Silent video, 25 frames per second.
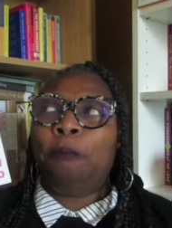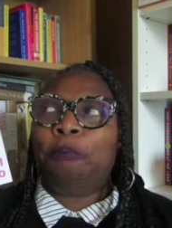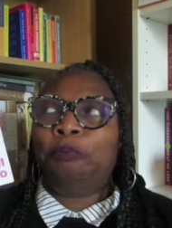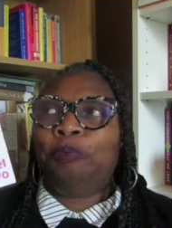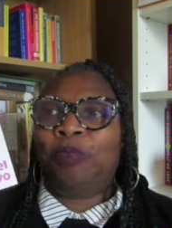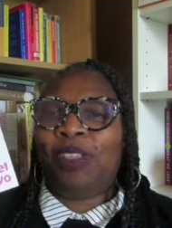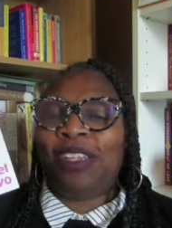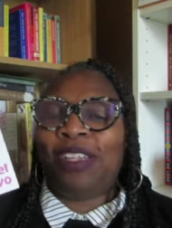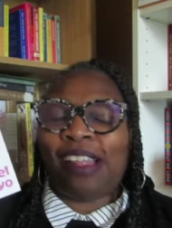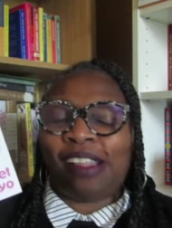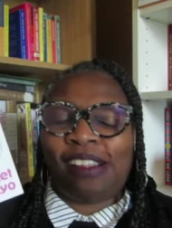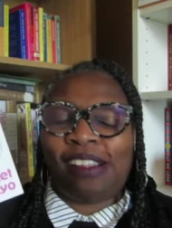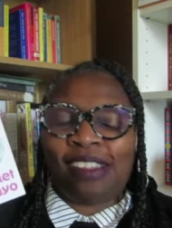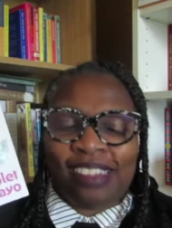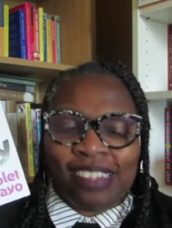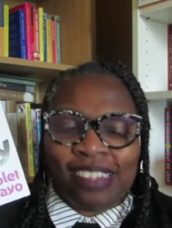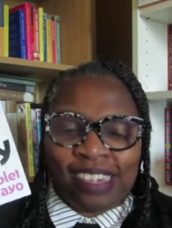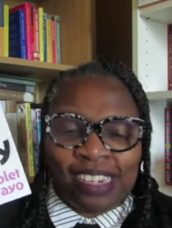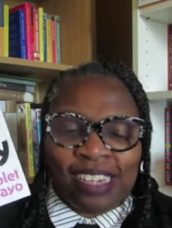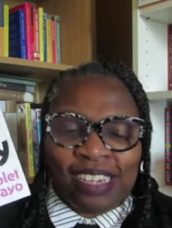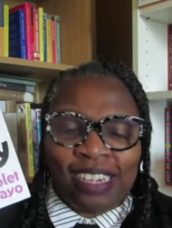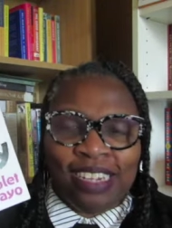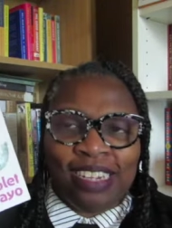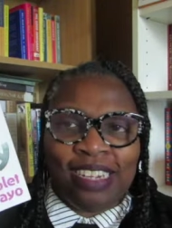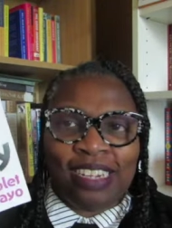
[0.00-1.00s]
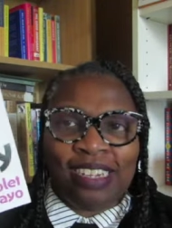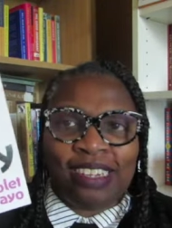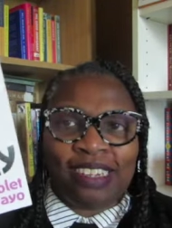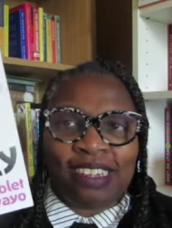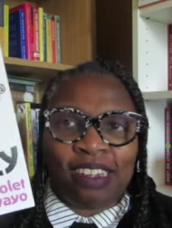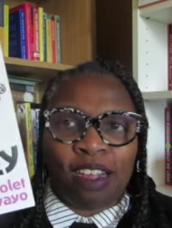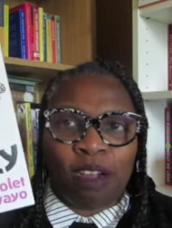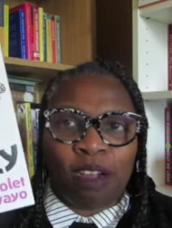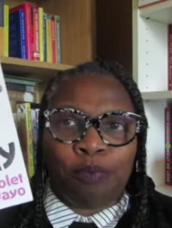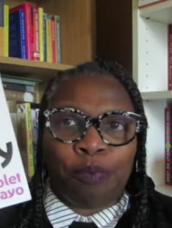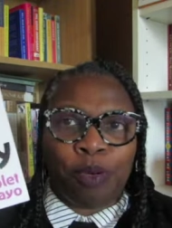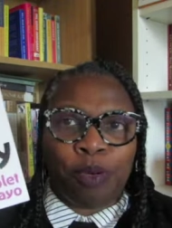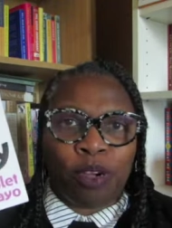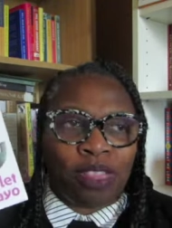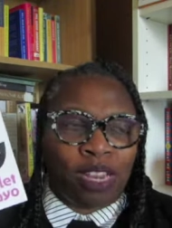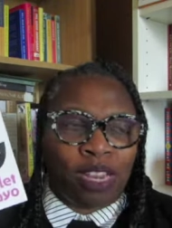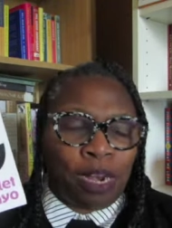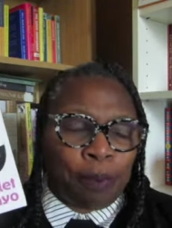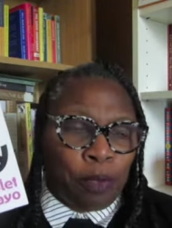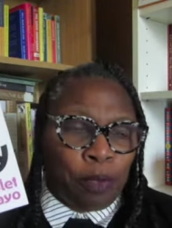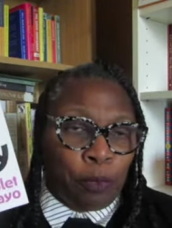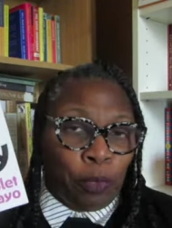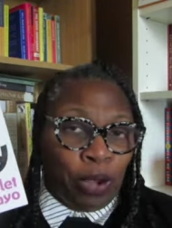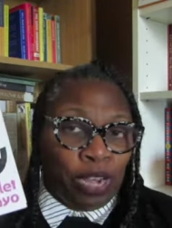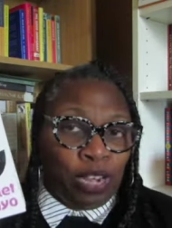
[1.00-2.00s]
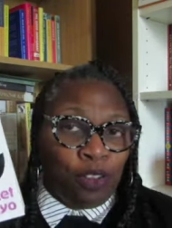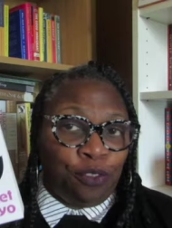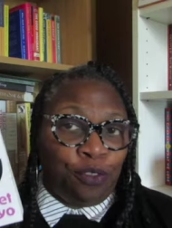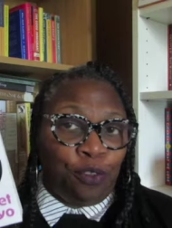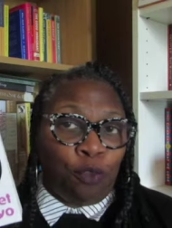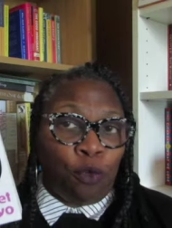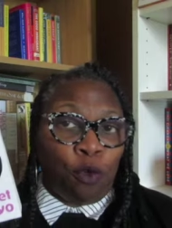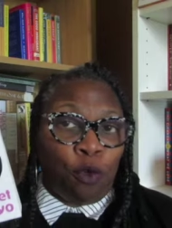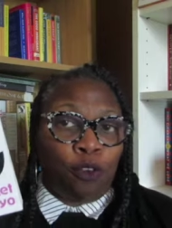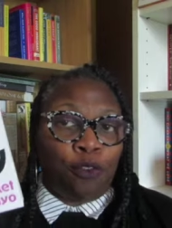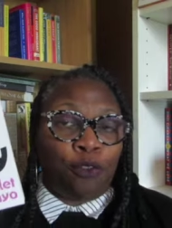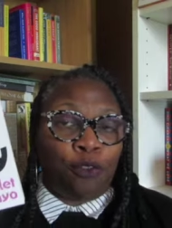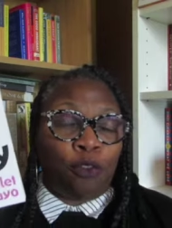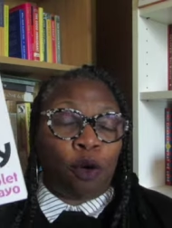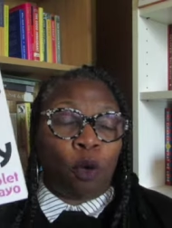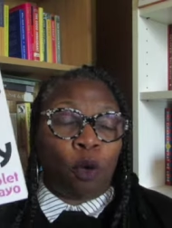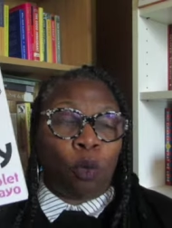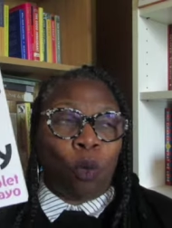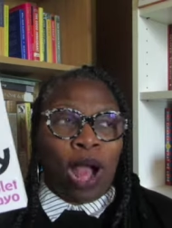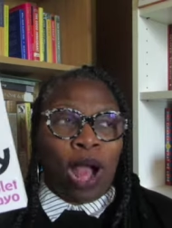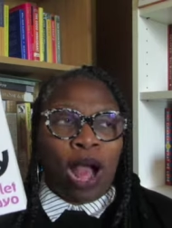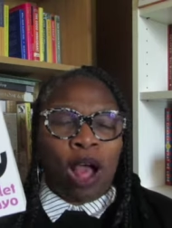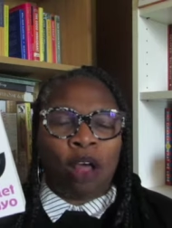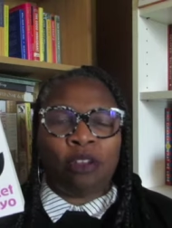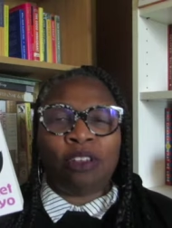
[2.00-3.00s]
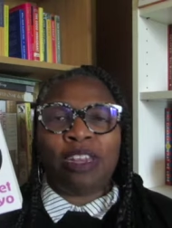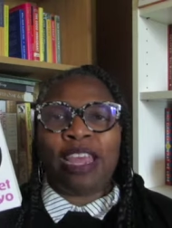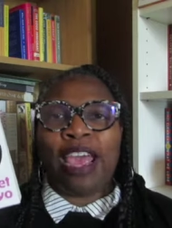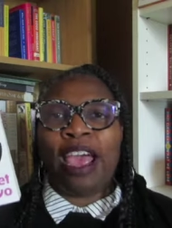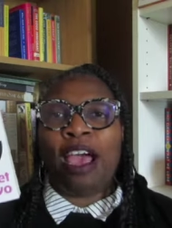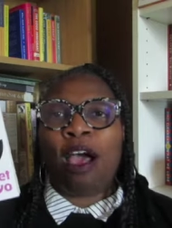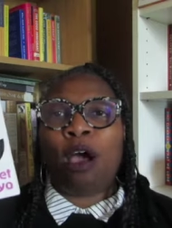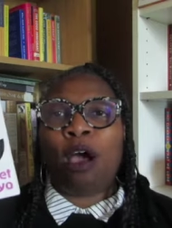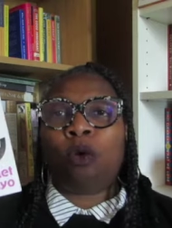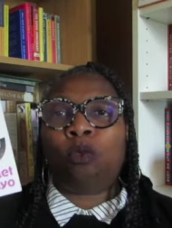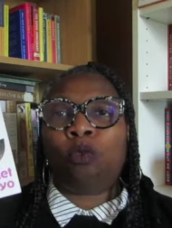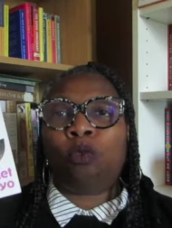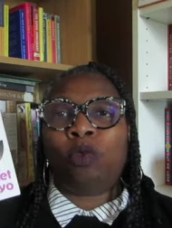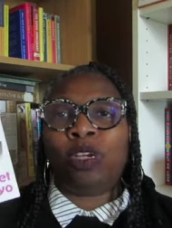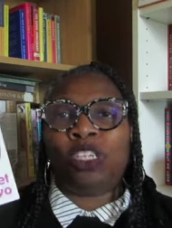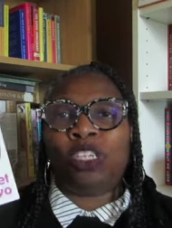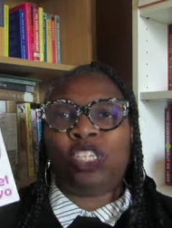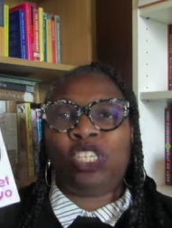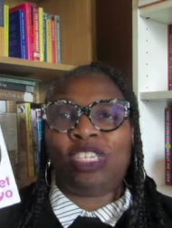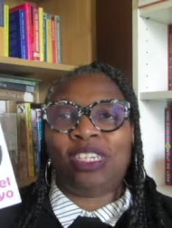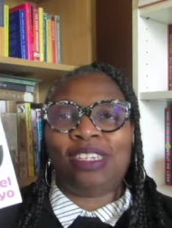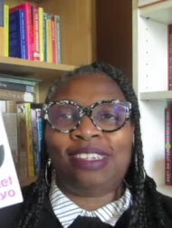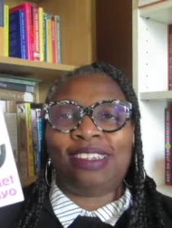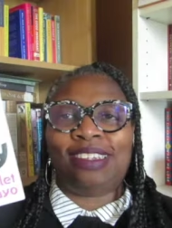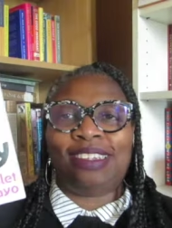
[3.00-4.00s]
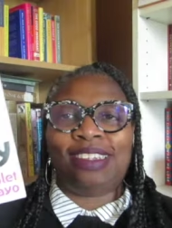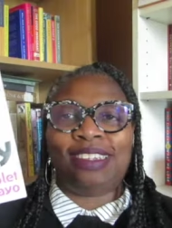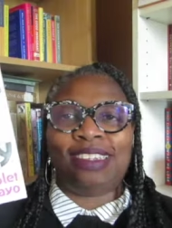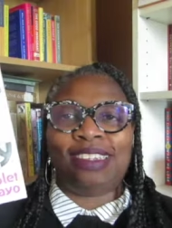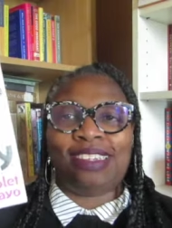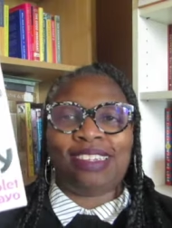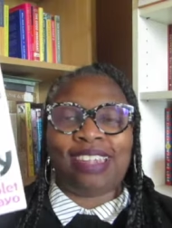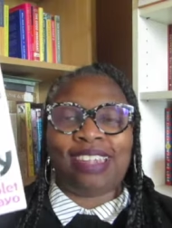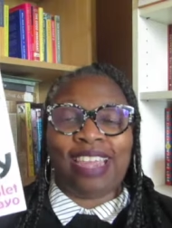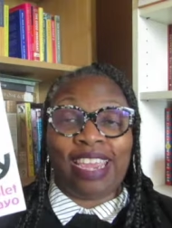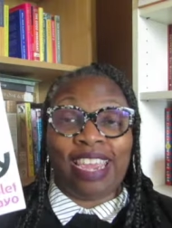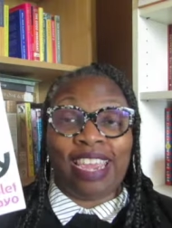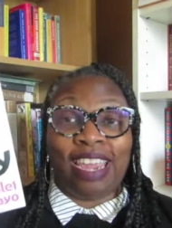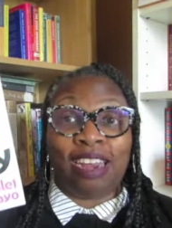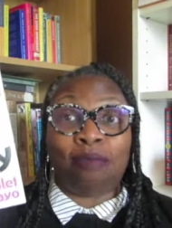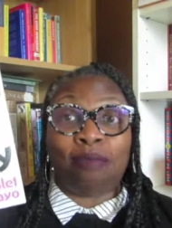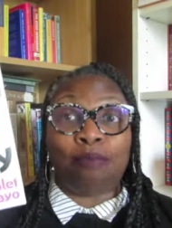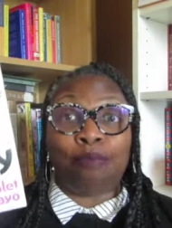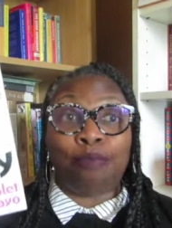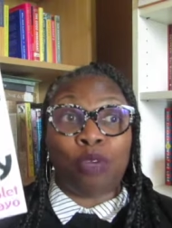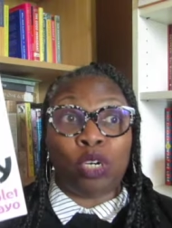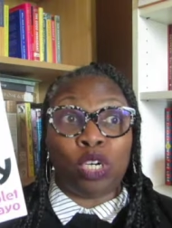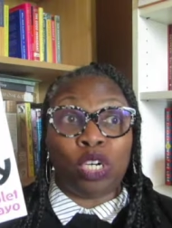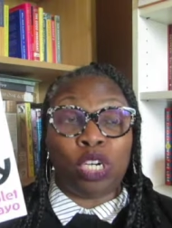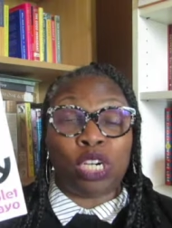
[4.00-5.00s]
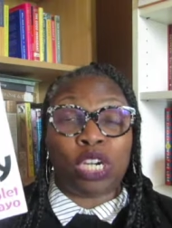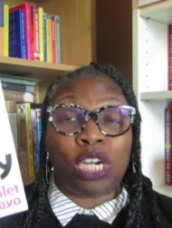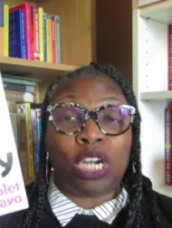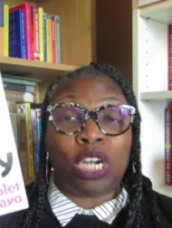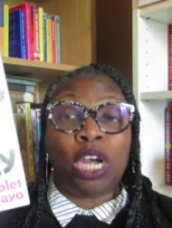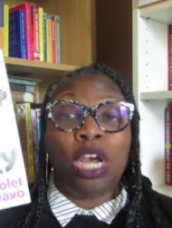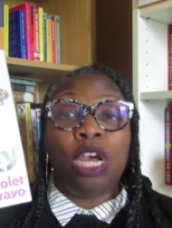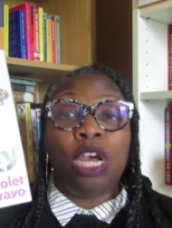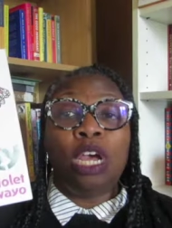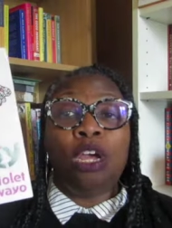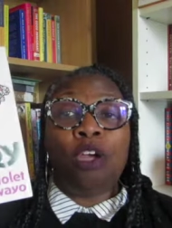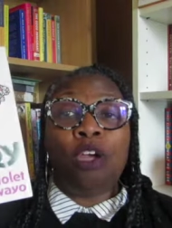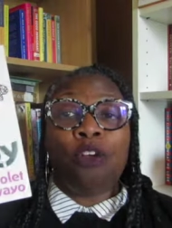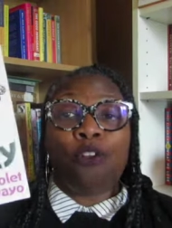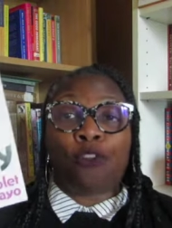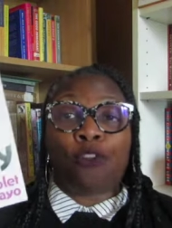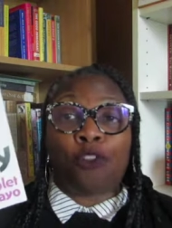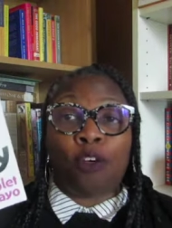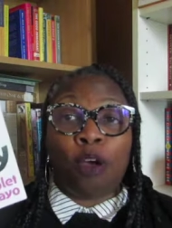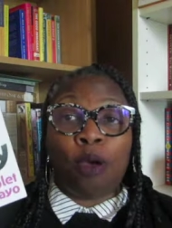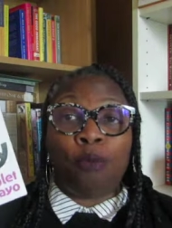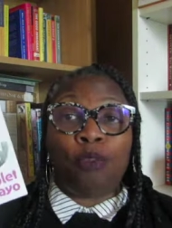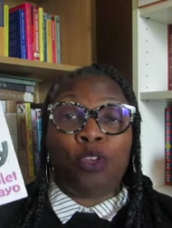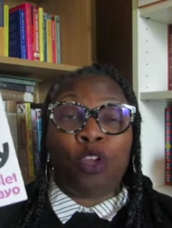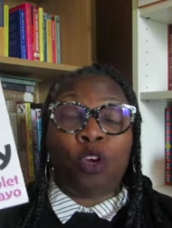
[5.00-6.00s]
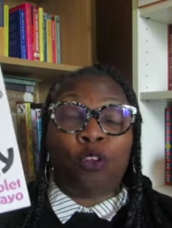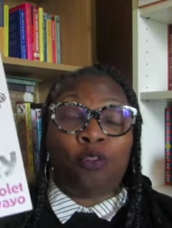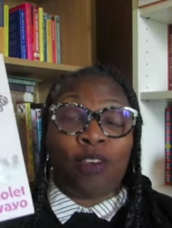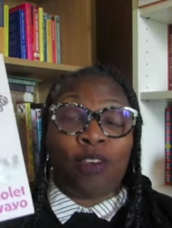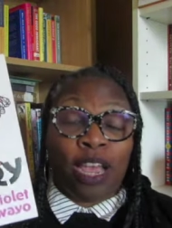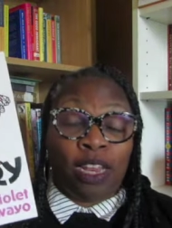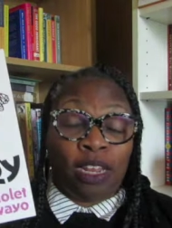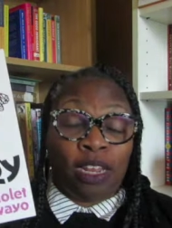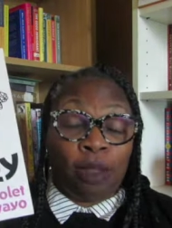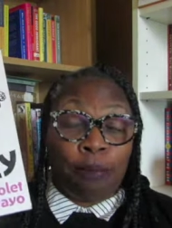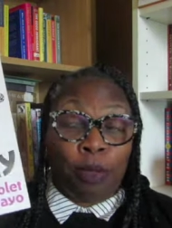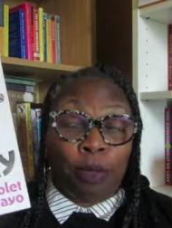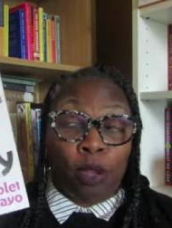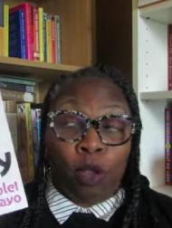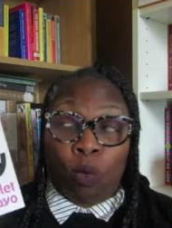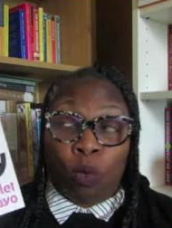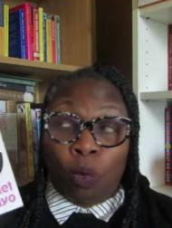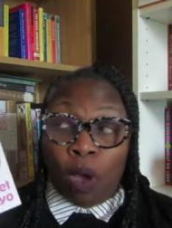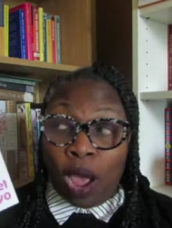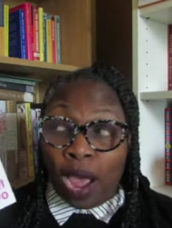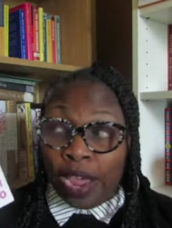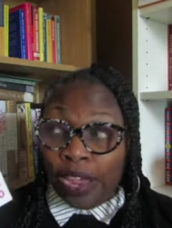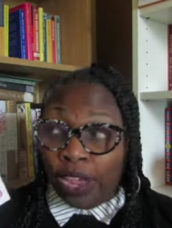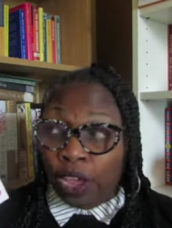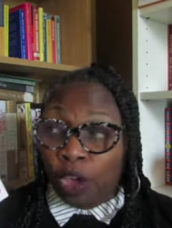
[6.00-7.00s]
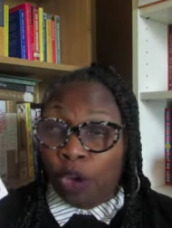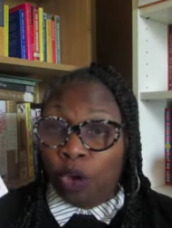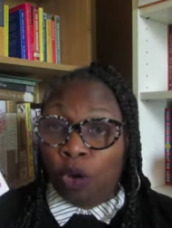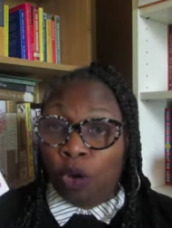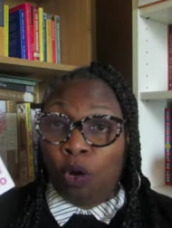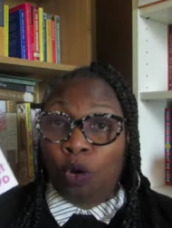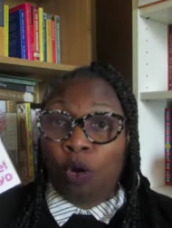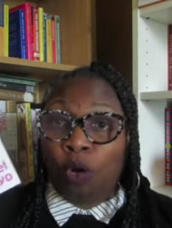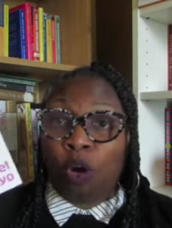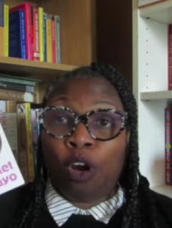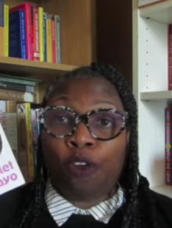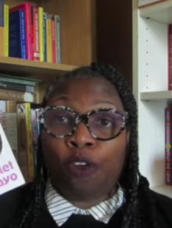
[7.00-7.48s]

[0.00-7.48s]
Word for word: This is a book that I've been waiting for for a while now, which is the second book from No Violet Bulawayo.